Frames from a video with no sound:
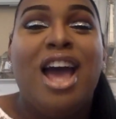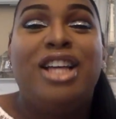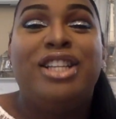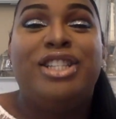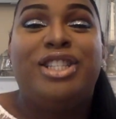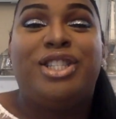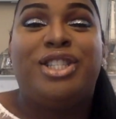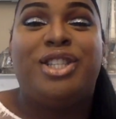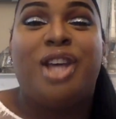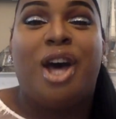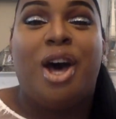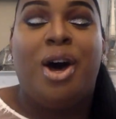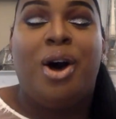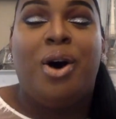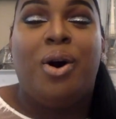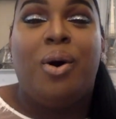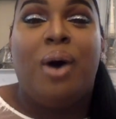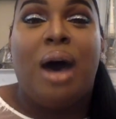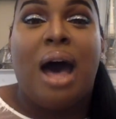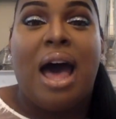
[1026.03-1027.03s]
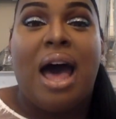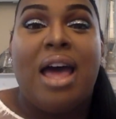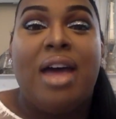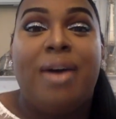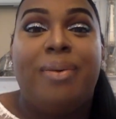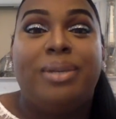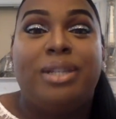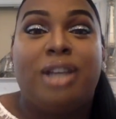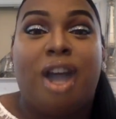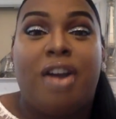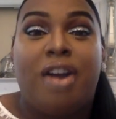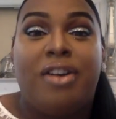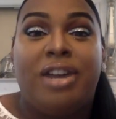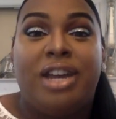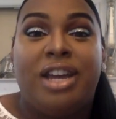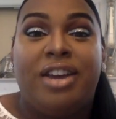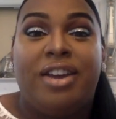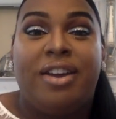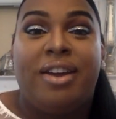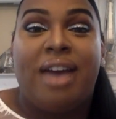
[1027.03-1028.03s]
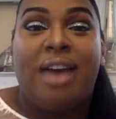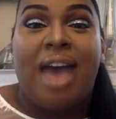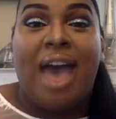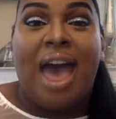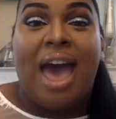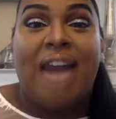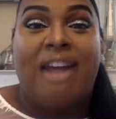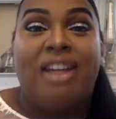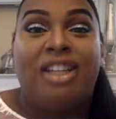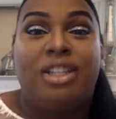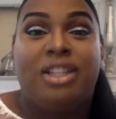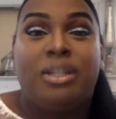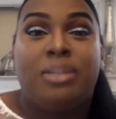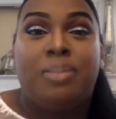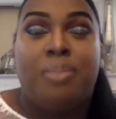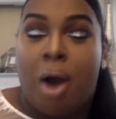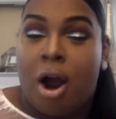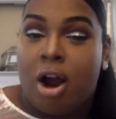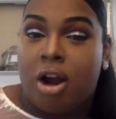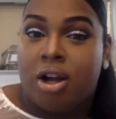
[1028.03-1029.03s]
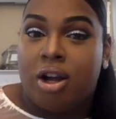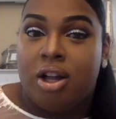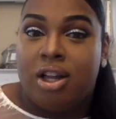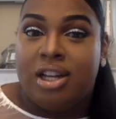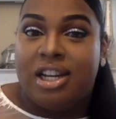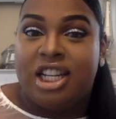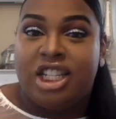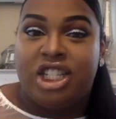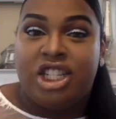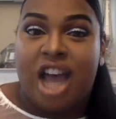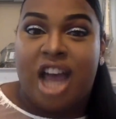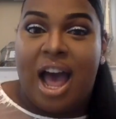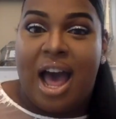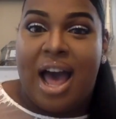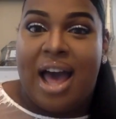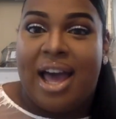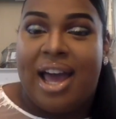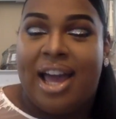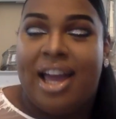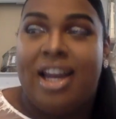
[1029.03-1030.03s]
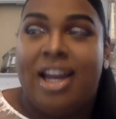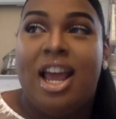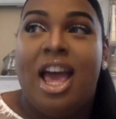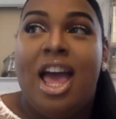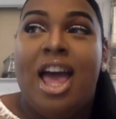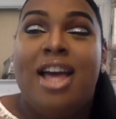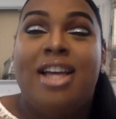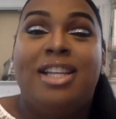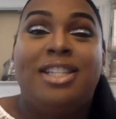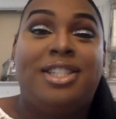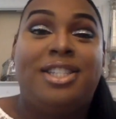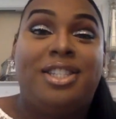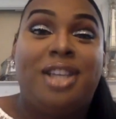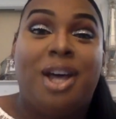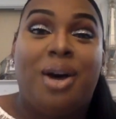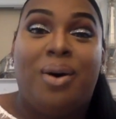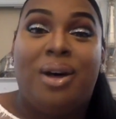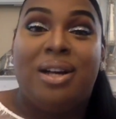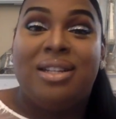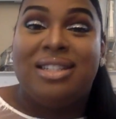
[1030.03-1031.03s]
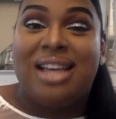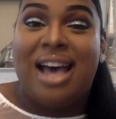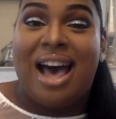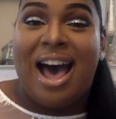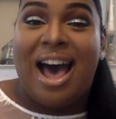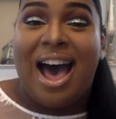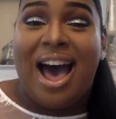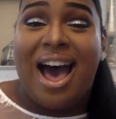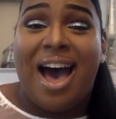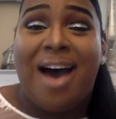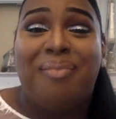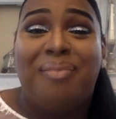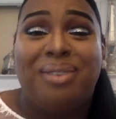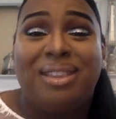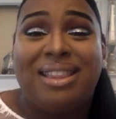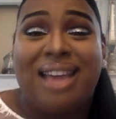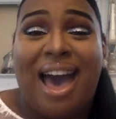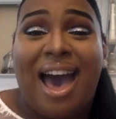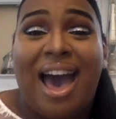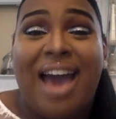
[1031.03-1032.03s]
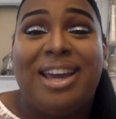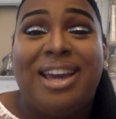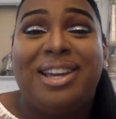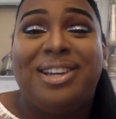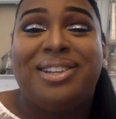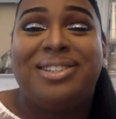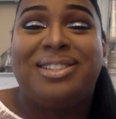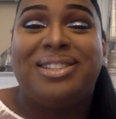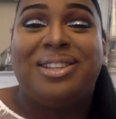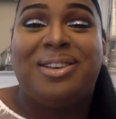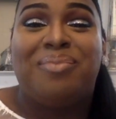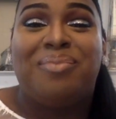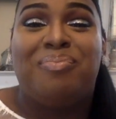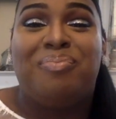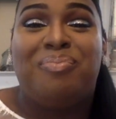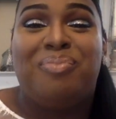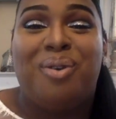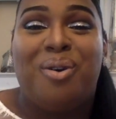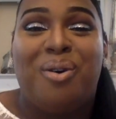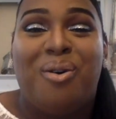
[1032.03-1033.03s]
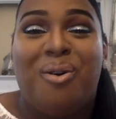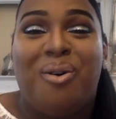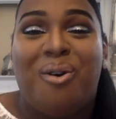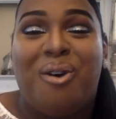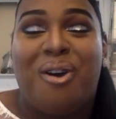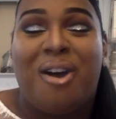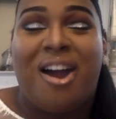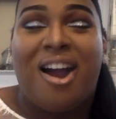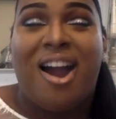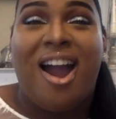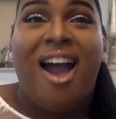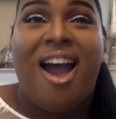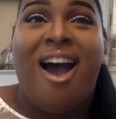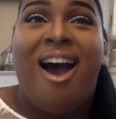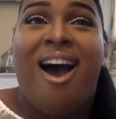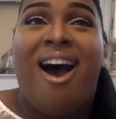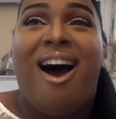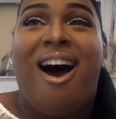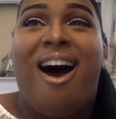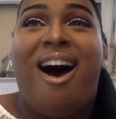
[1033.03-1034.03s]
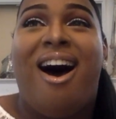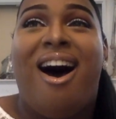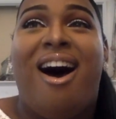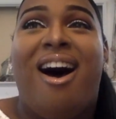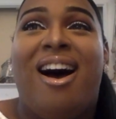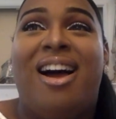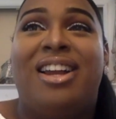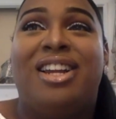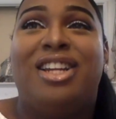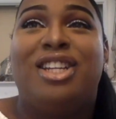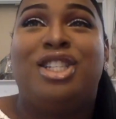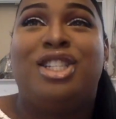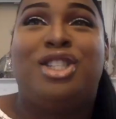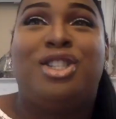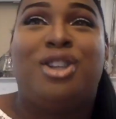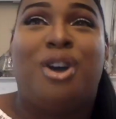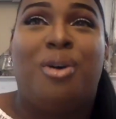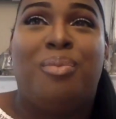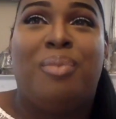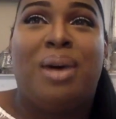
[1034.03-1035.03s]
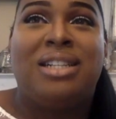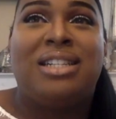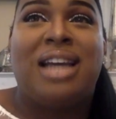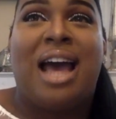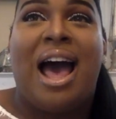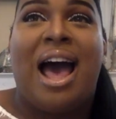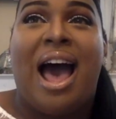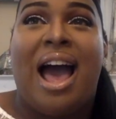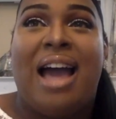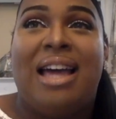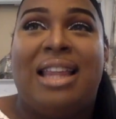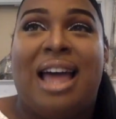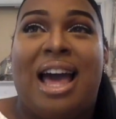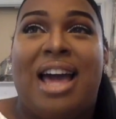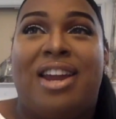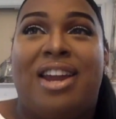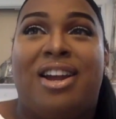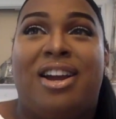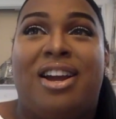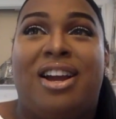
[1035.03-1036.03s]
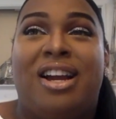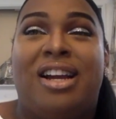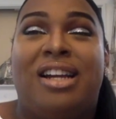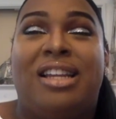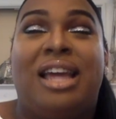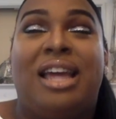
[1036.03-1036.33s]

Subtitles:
So it had a sparkle and a shine. So on top of that, I used to pour on so much highlighter.